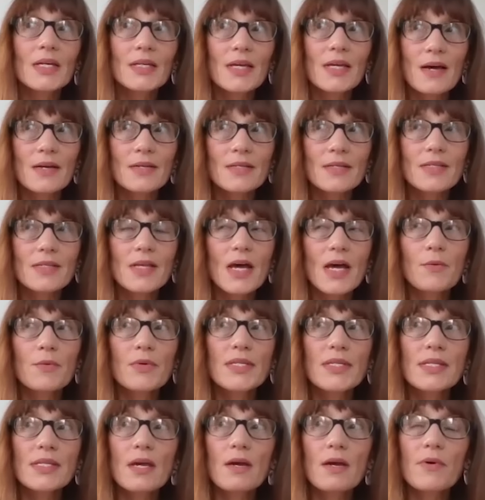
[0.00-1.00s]
yes i
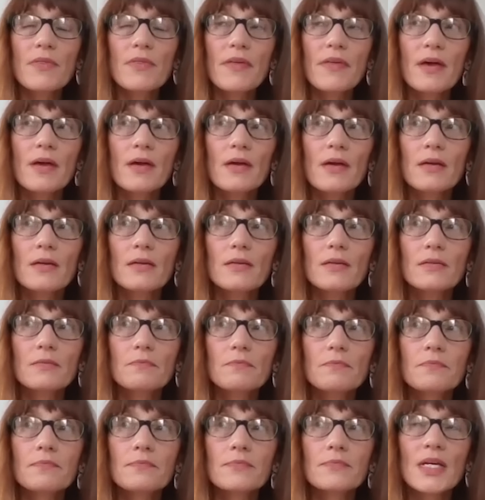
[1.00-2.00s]
would say
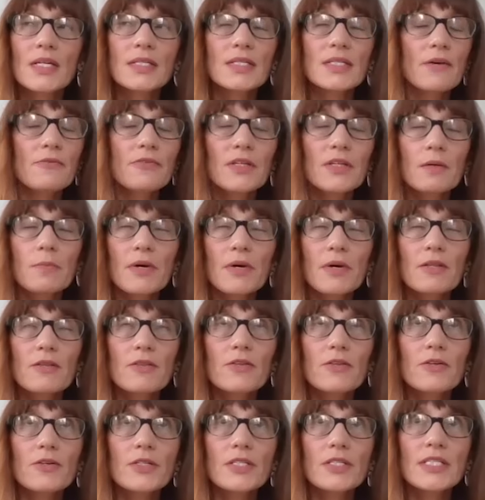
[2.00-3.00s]
within definitely by the
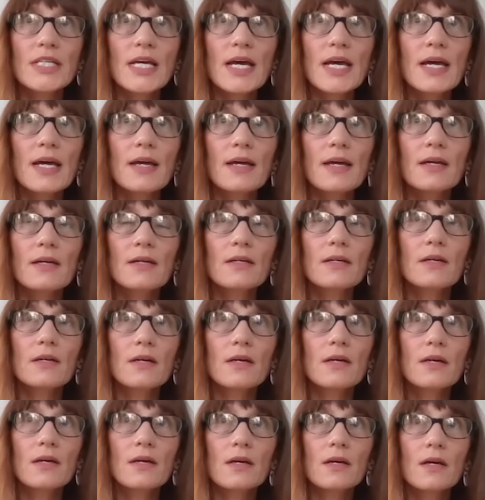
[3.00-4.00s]
third day
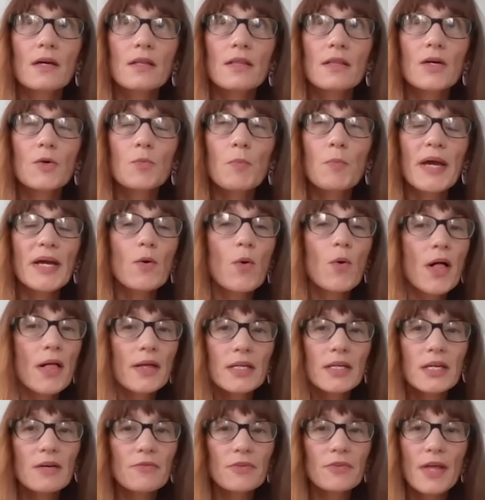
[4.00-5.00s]
my
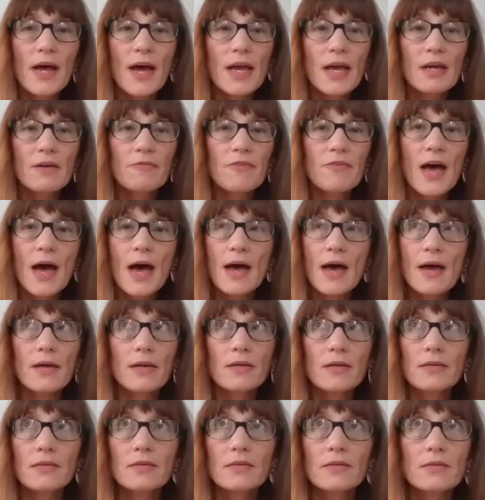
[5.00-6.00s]
quality of life
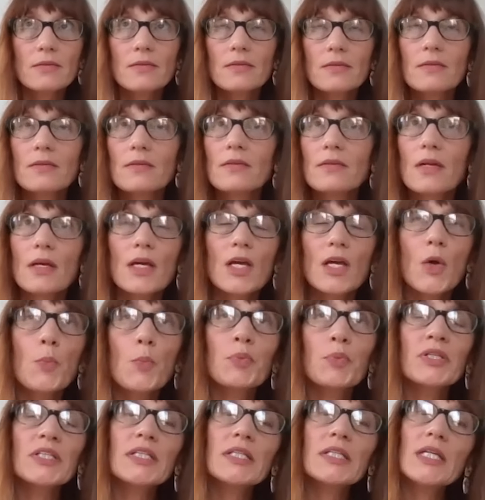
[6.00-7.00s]
had
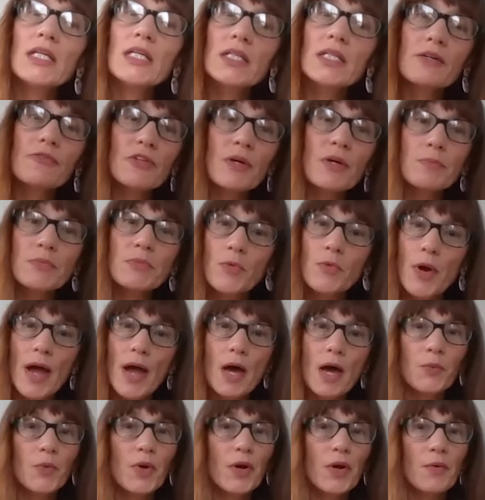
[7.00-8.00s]
completely flipped
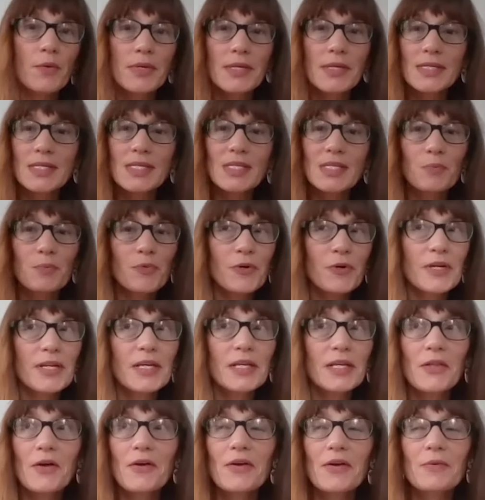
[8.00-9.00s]
around where it was
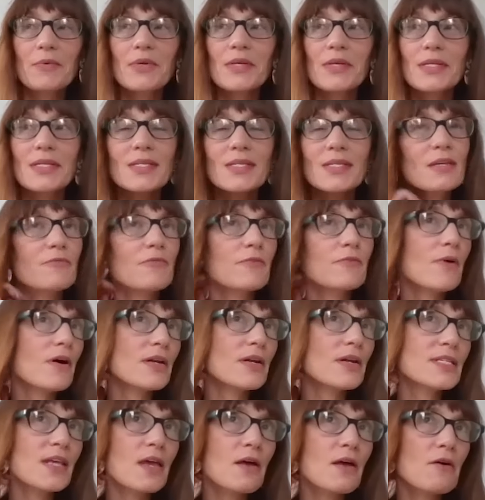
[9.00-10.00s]
pretty low it was if on
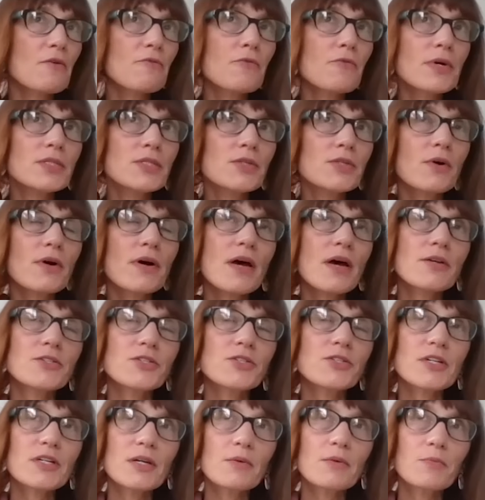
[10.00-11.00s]
a scale of 1 to
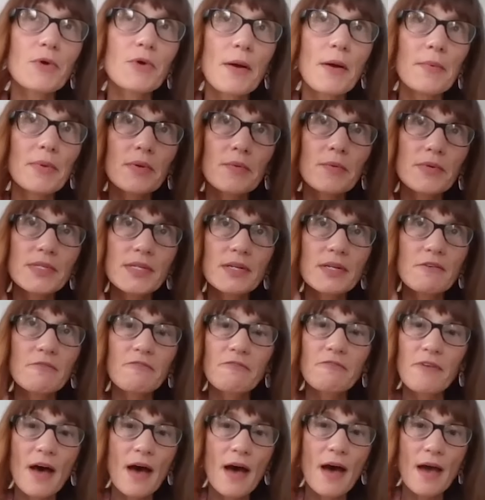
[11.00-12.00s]
100 it probably was at a
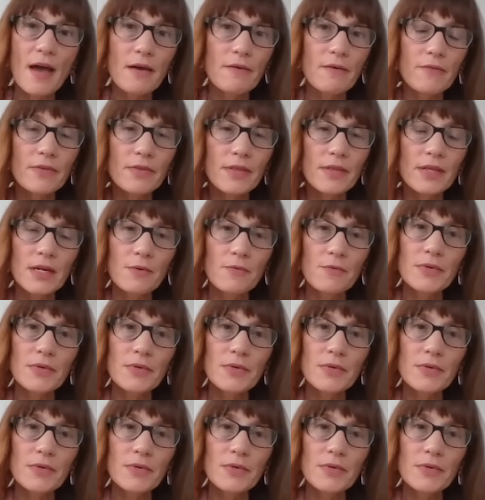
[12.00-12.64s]
5 and then it